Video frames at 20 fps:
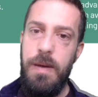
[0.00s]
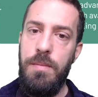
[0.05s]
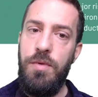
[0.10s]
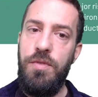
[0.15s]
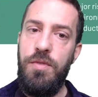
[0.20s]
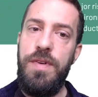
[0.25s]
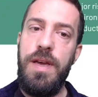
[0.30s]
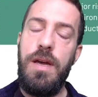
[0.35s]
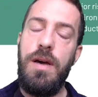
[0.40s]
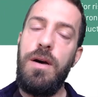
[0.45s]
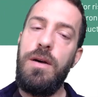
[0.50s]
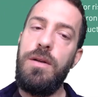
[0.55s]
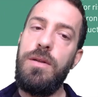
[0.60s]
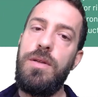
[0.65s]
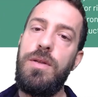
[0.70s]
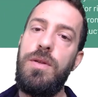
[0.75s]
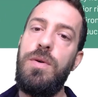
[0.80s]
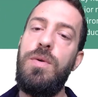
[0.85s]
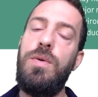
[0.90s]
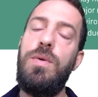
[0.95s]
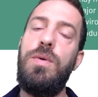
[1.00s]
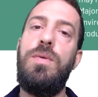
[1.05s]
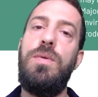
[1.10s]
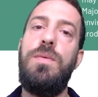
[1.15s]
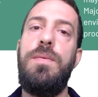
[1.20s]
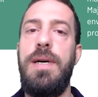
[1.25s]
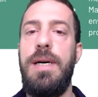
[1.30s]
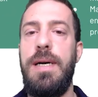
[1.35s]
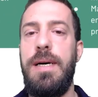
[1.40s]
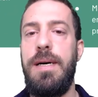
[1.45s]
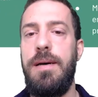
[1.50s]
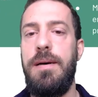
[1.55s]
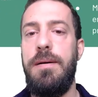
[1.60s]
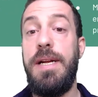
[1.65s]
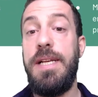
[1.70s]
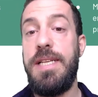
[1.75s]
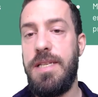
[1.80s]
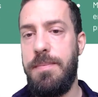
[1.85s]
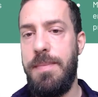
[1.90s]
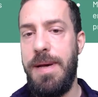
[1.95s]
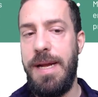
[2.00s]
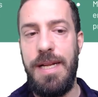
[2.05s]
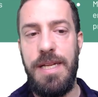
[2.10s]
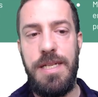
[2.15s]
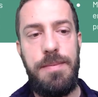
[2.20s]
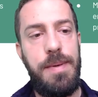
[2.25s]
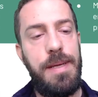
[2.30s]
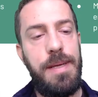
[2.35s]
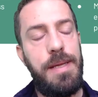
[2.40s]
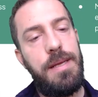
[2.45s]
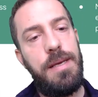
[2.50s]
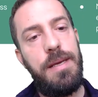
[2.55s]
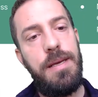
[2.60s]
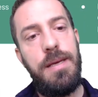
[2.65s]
Moving on to risk management.